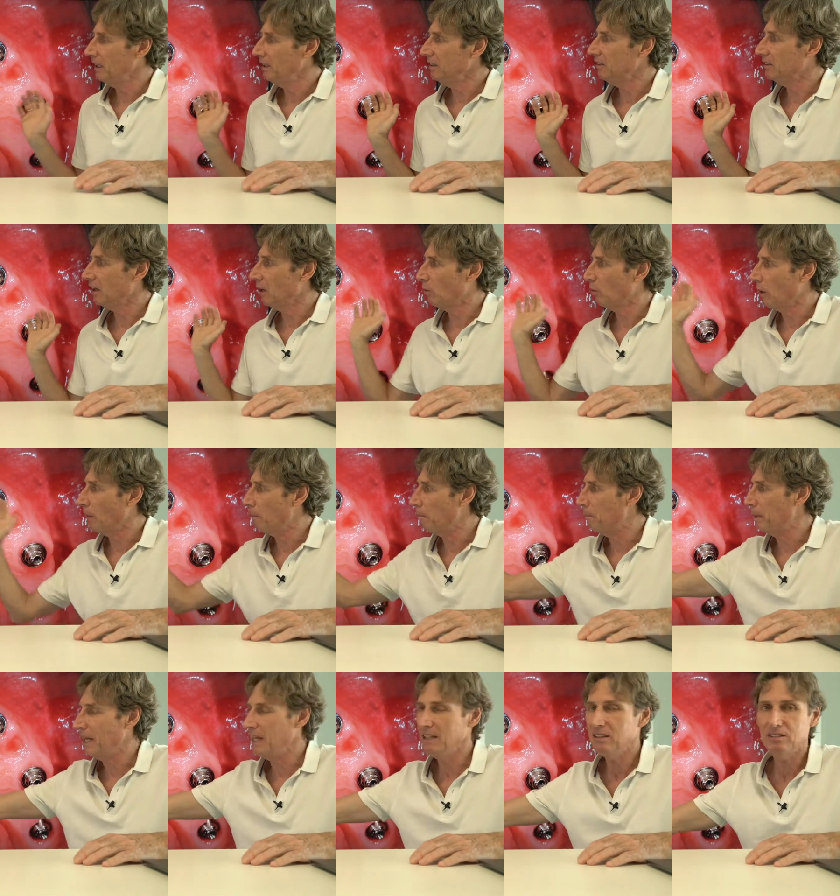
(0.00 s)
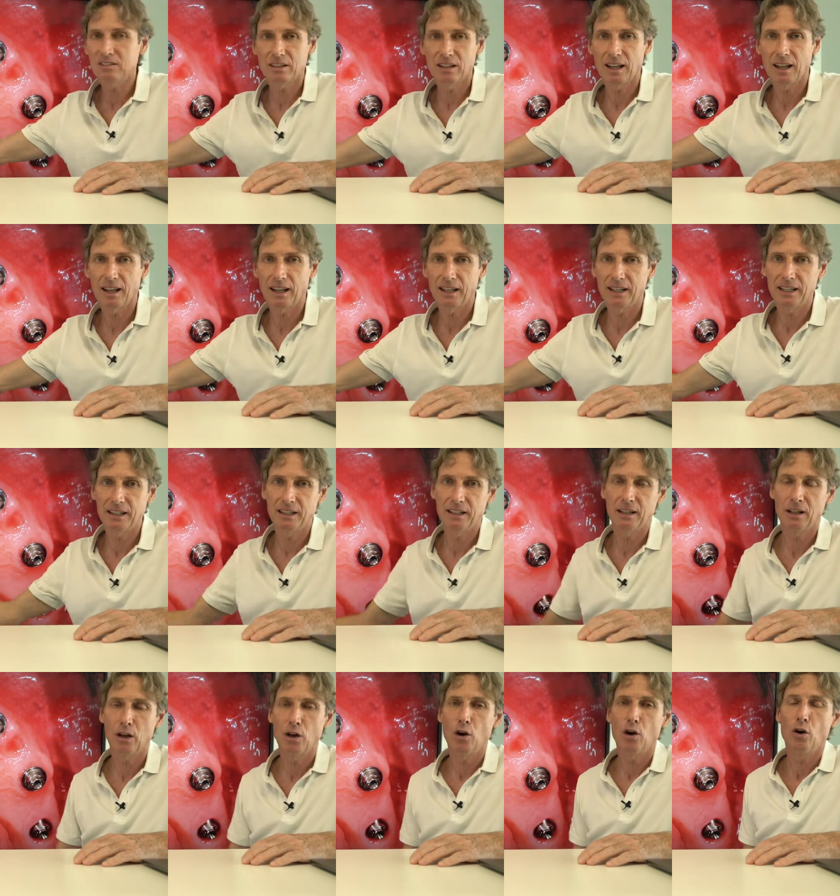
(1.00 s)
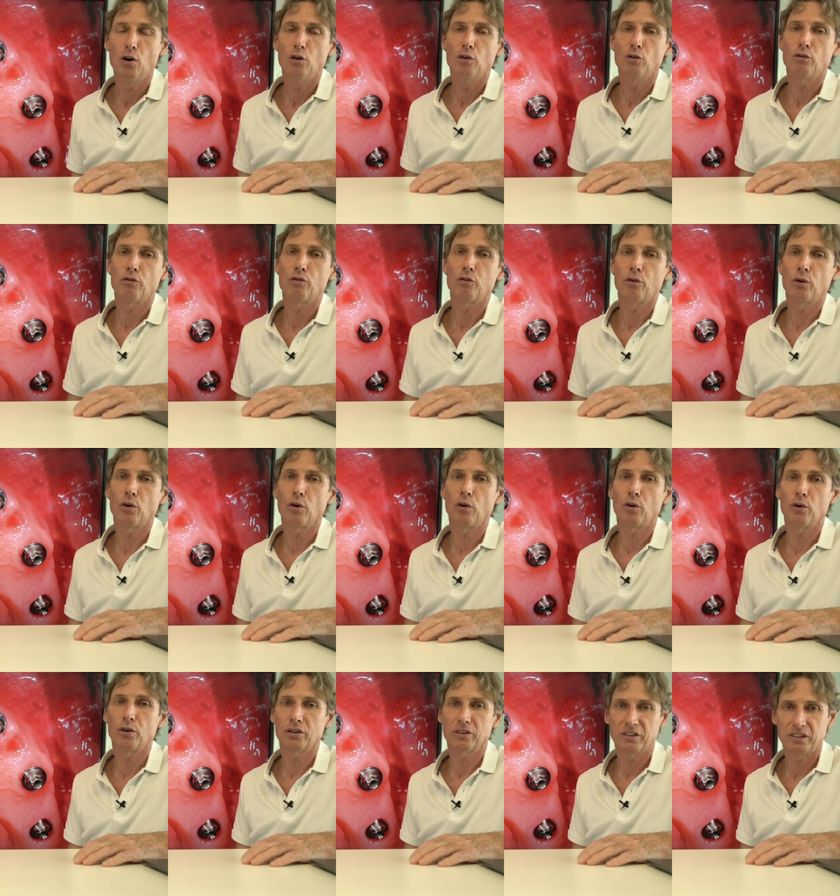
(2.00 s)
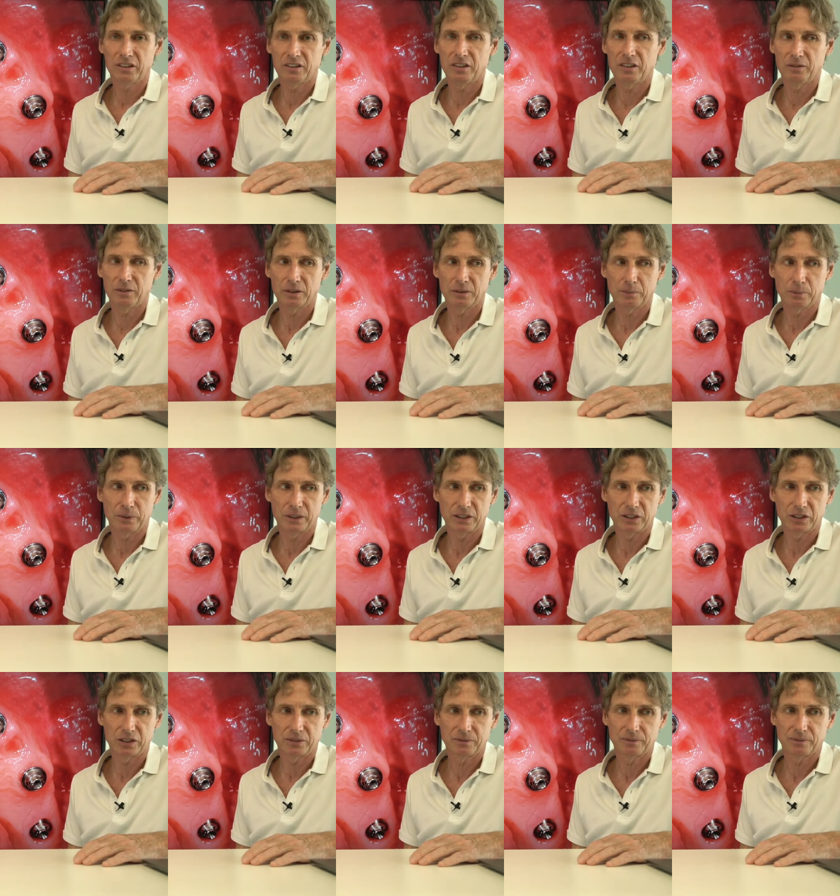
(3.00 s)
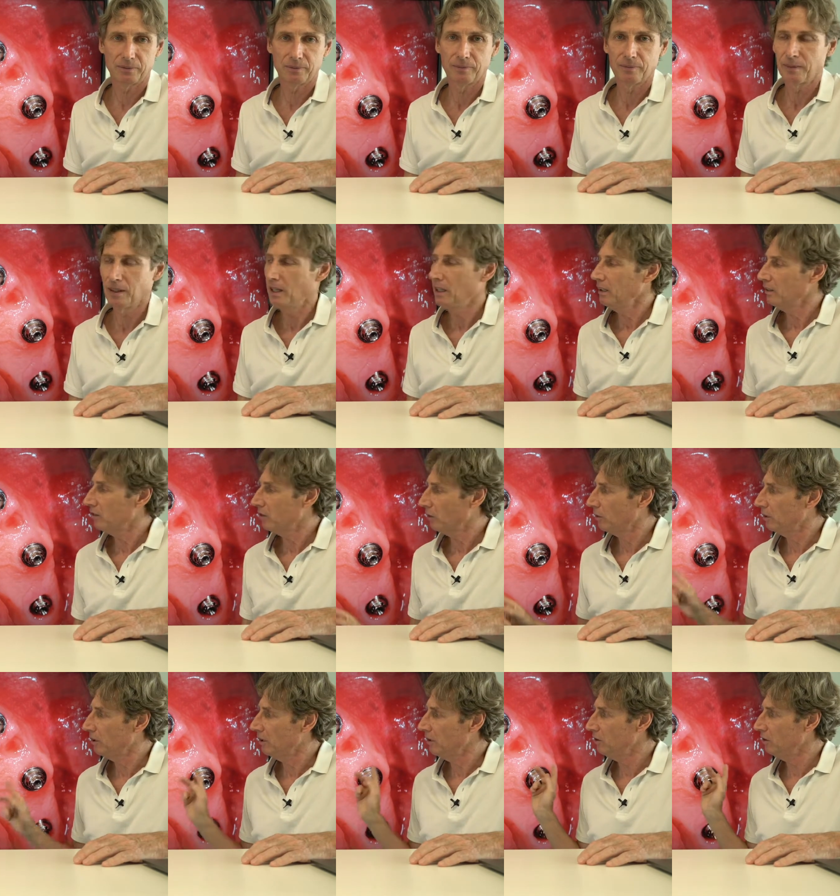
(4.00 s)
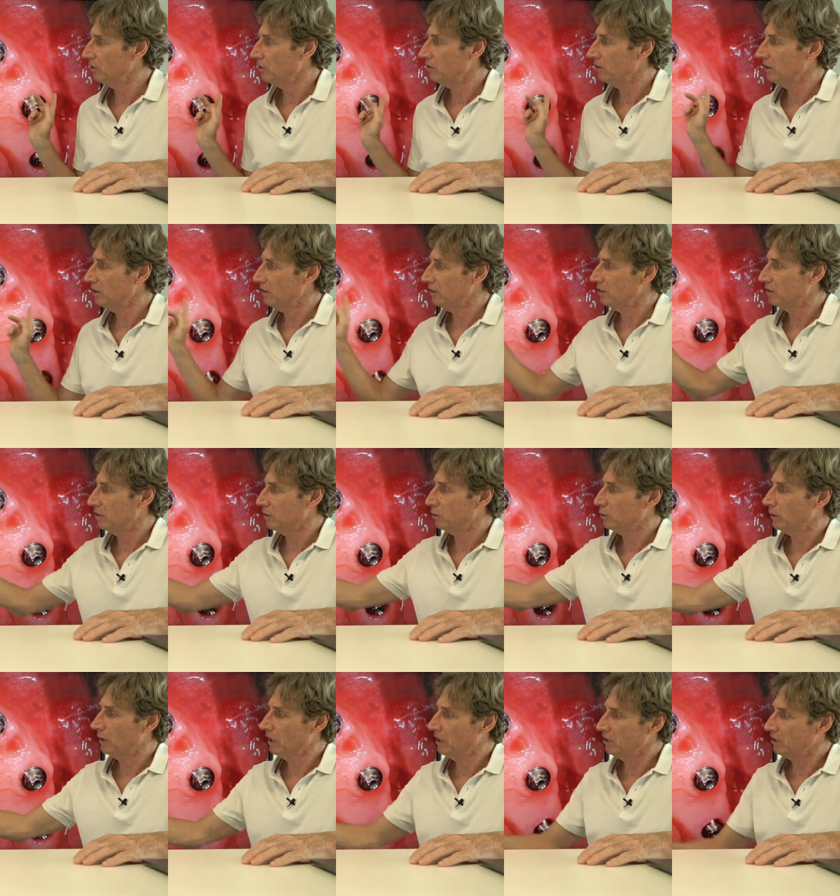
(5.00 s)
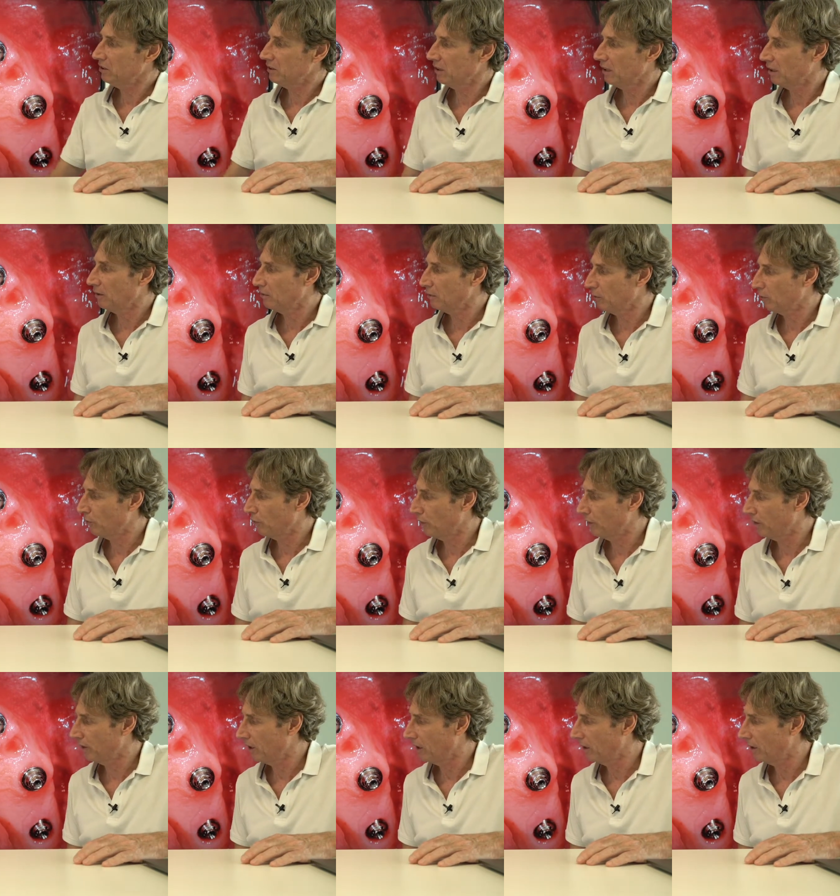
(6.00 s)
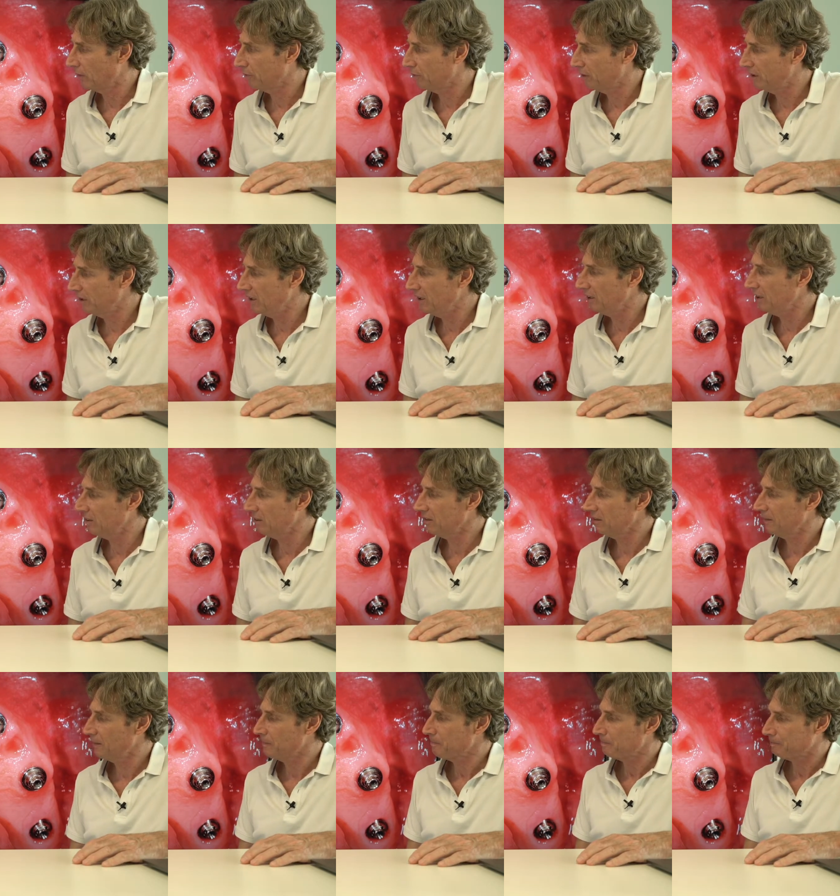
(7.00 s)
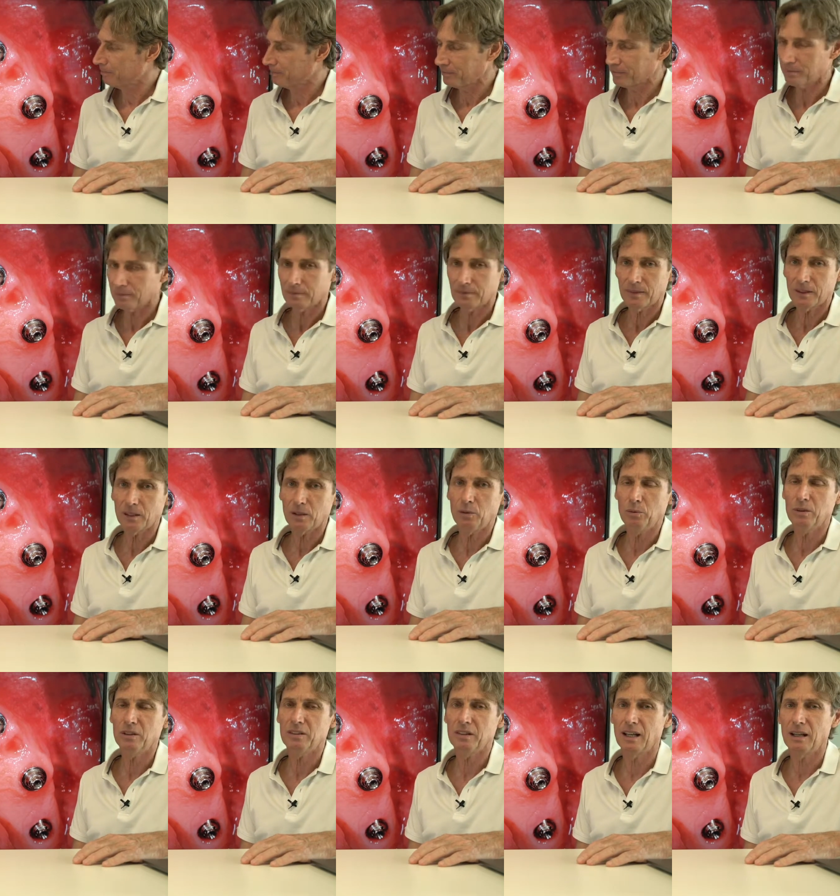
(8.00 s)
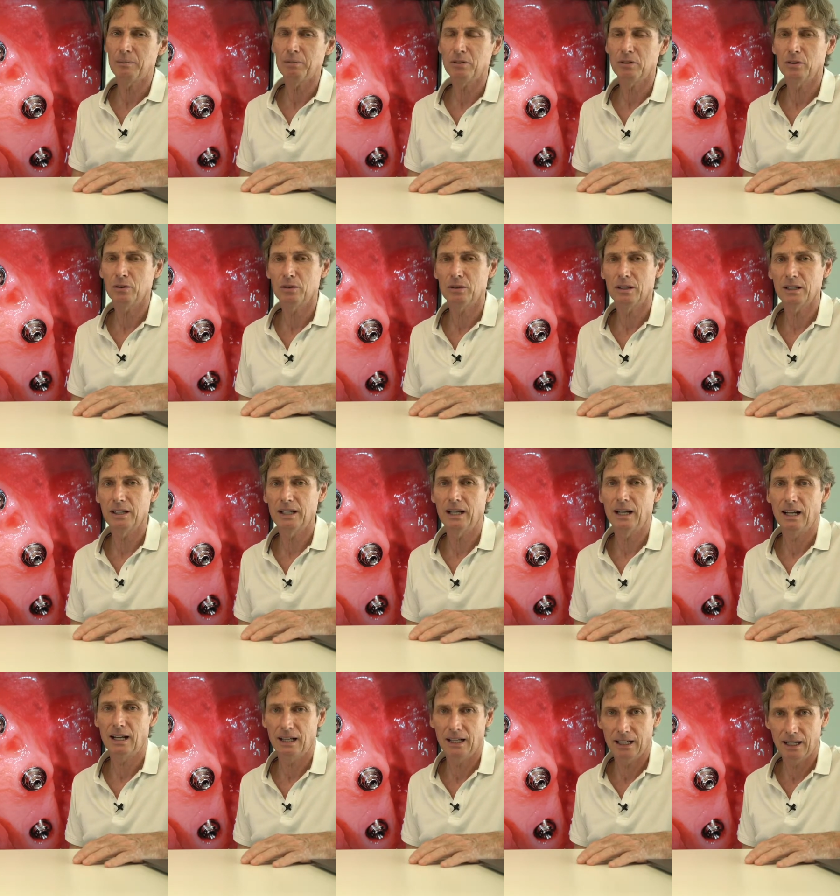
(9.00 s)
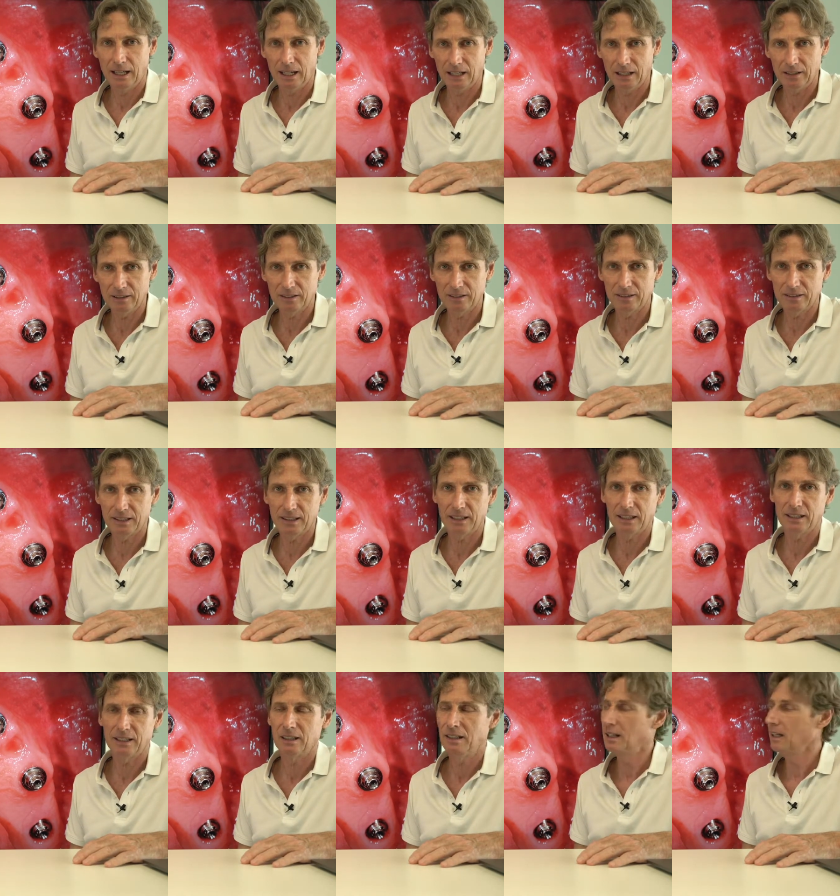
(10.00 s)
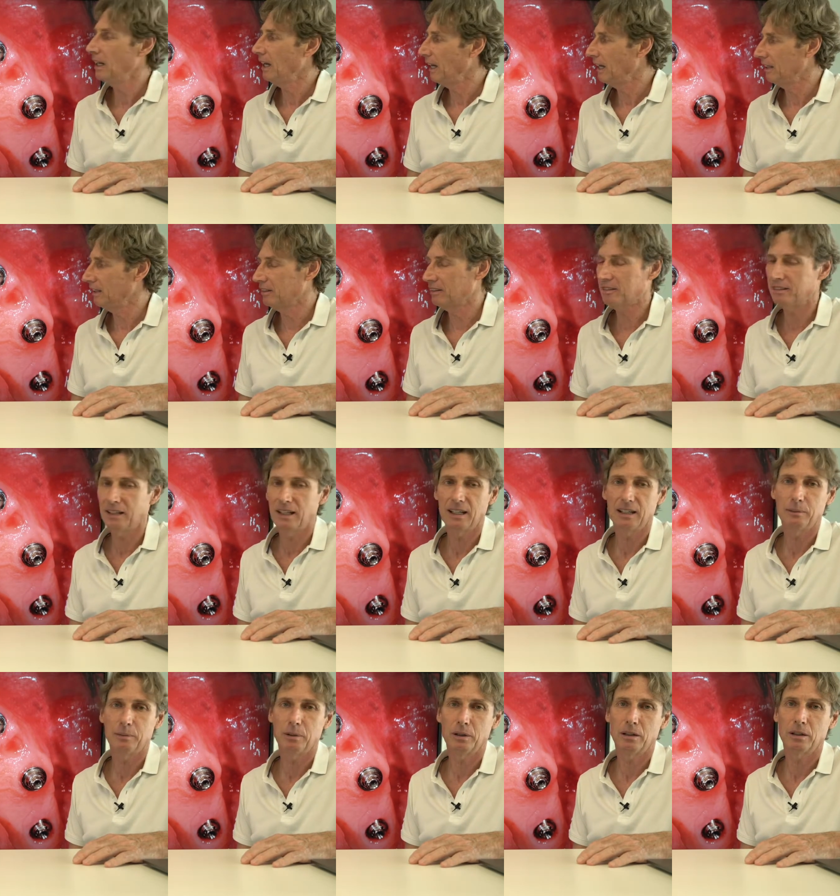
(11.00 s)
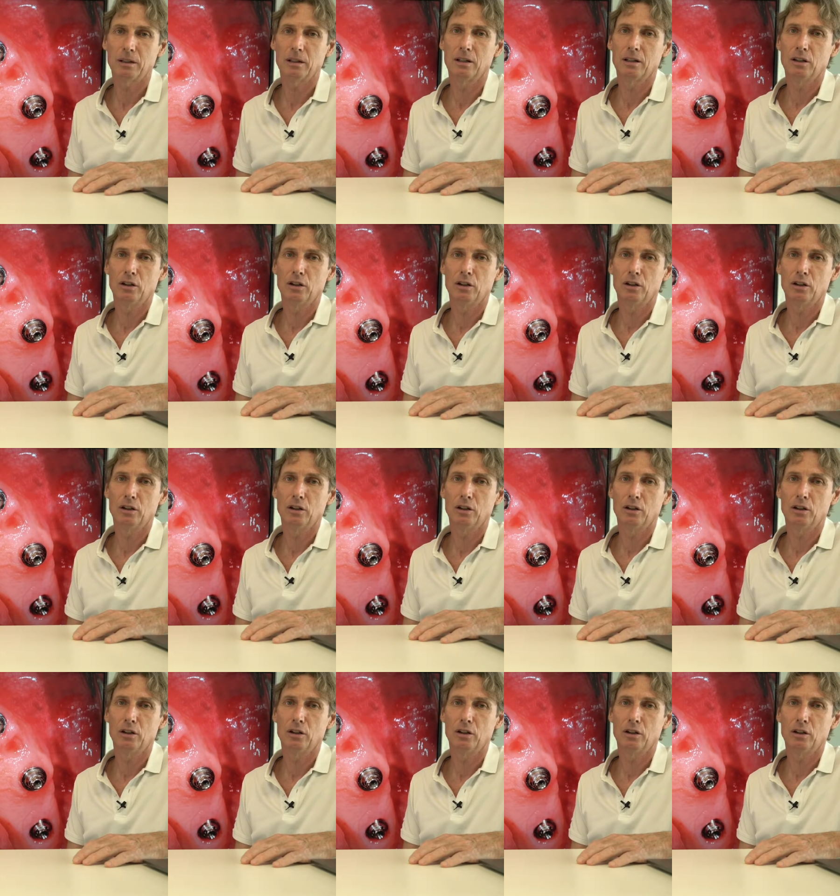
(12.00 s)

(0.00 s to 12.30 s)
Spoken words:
is our baseline for the SIEWERT bridge. So here you see the situation after 4.5 years with absolutely healthy and stable